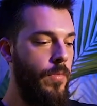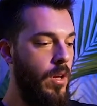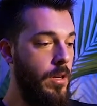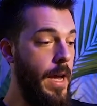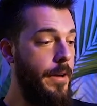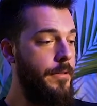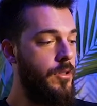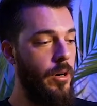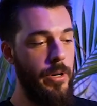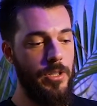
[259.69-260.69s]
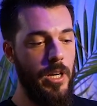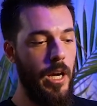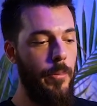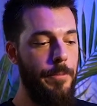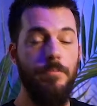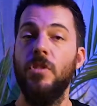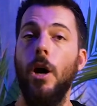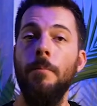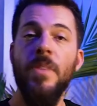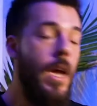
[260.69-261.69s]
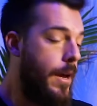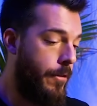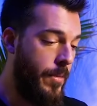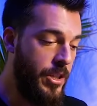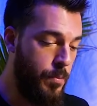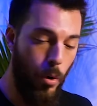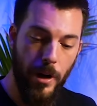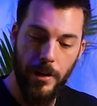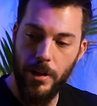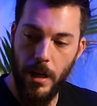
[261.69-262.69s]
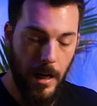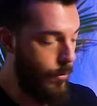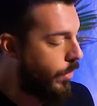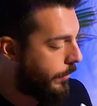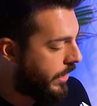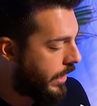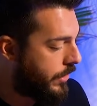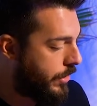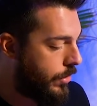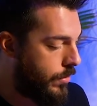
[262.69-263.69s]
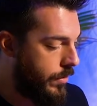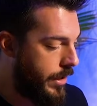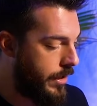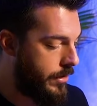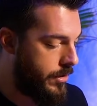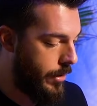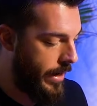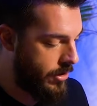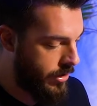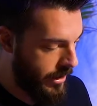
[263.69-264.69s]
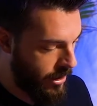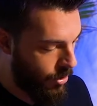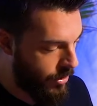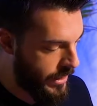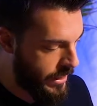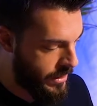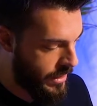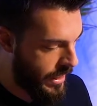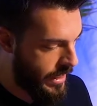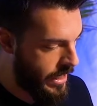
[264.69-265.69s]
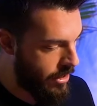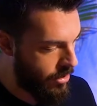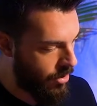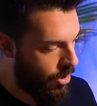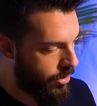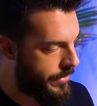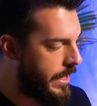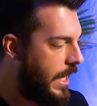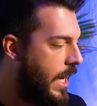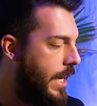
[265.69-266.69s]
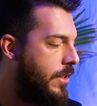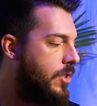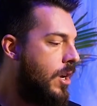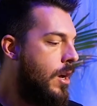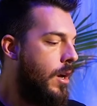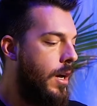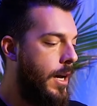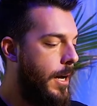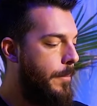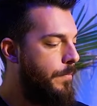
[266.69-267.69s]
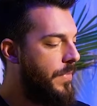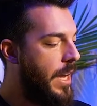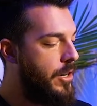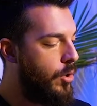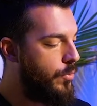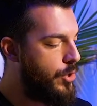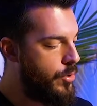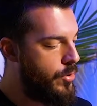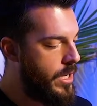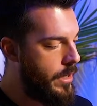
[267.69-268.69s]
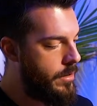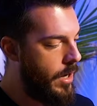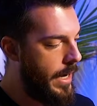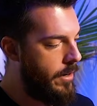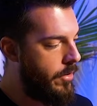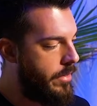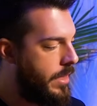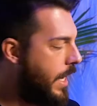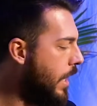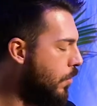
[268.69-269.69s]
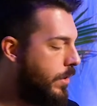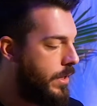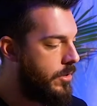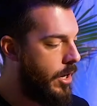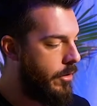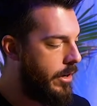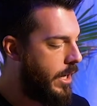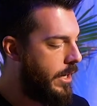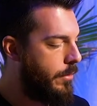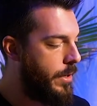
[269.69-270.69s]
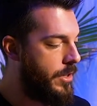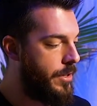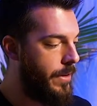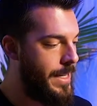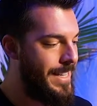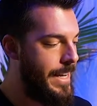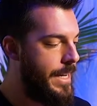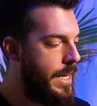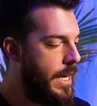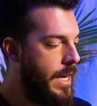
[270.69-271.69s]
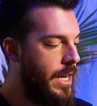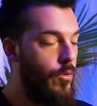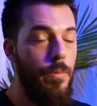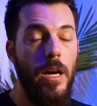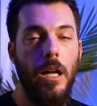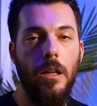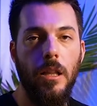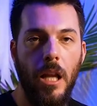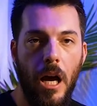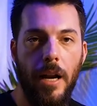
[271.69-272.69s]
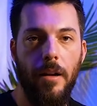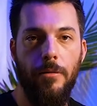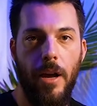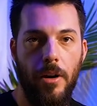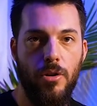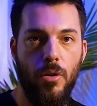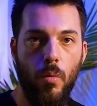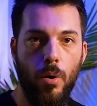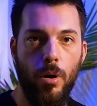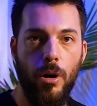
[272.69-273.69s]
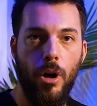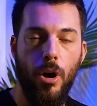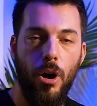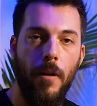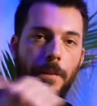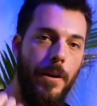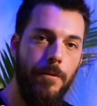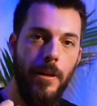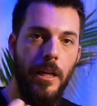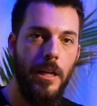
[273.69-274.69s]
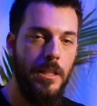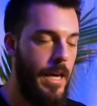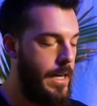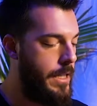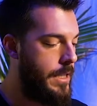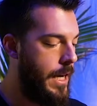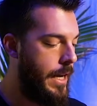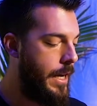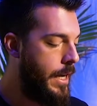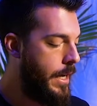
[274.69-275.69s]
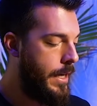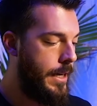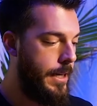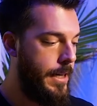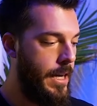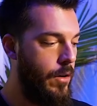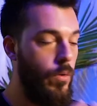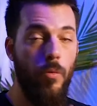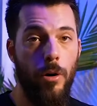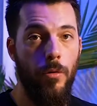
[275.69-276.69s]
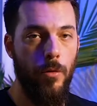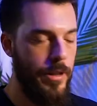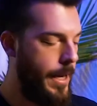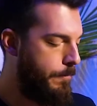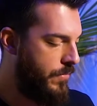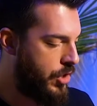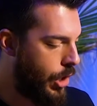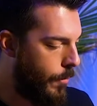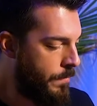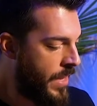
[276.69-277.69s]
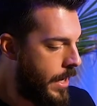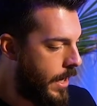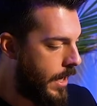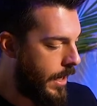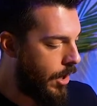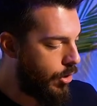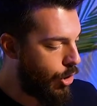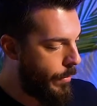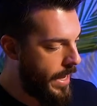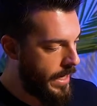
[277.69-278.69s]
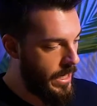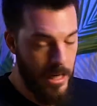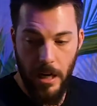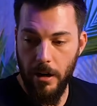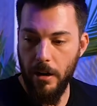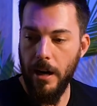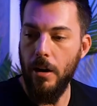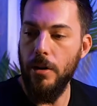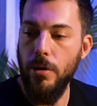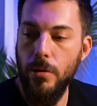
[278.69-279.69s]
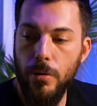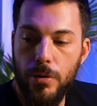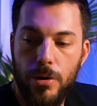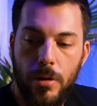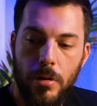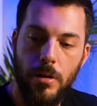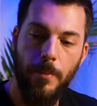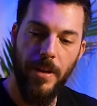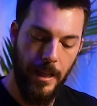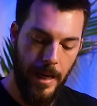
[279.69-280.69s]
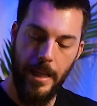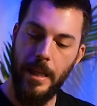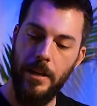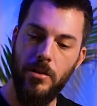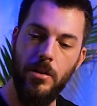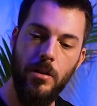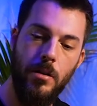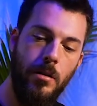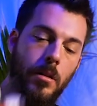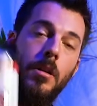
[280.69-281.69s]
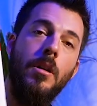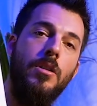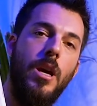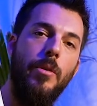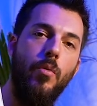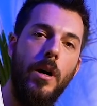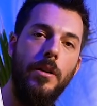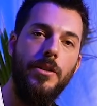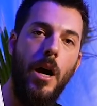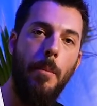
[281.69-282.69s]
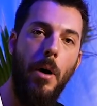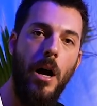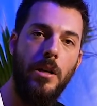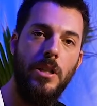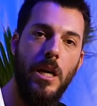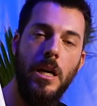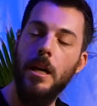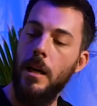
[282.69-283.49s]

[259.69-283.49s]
yeah, it's gonna be a sick helmet. So from this point, what I'm gonna do is I'm actually gonna go on the inside here, all of the lines. I don't do the entire thing with the soldering iron because if I did, it would be a lot of extra work on the filling and sanding side, and we want to avoid that. So I'll go back in here and I'll use something like this, JB Weld's epoxy,